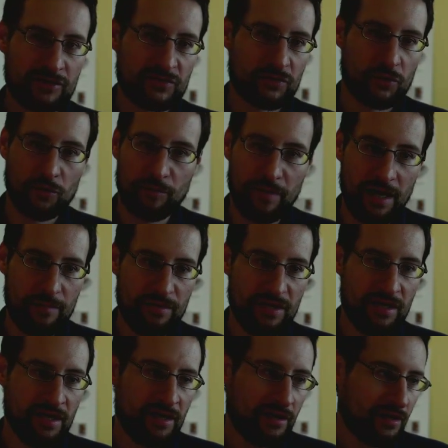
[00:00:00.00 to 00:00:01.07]
So
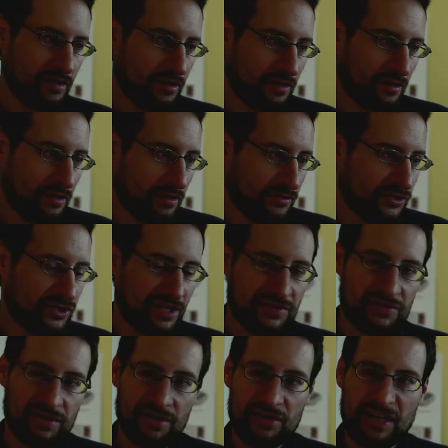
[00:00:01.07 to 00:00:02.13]
maybe
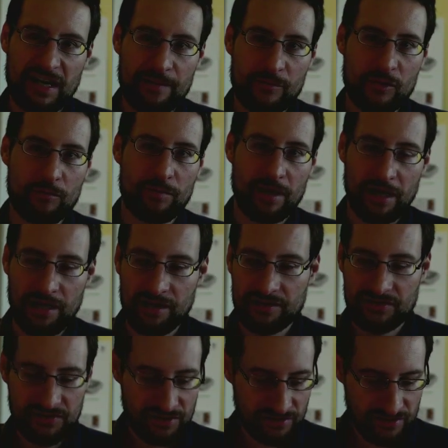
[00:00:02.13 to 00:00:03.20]
just-in-time compiling
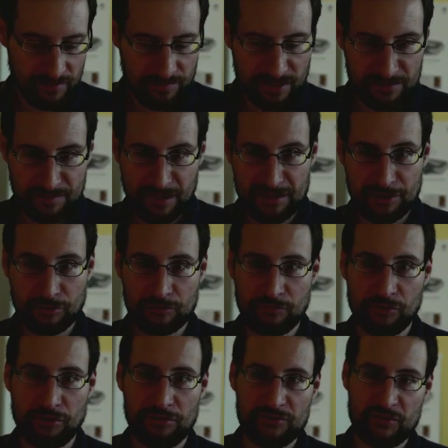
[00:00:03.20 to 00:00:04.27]
C and C++ code
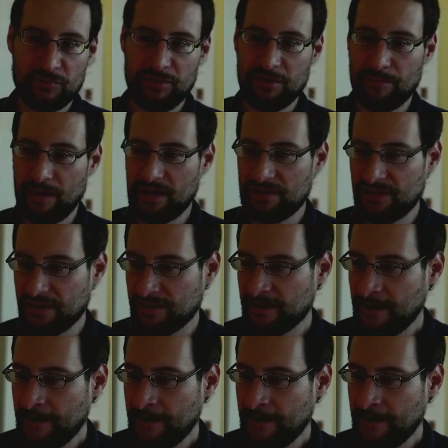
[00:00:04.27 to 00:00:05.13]
would also be amazing.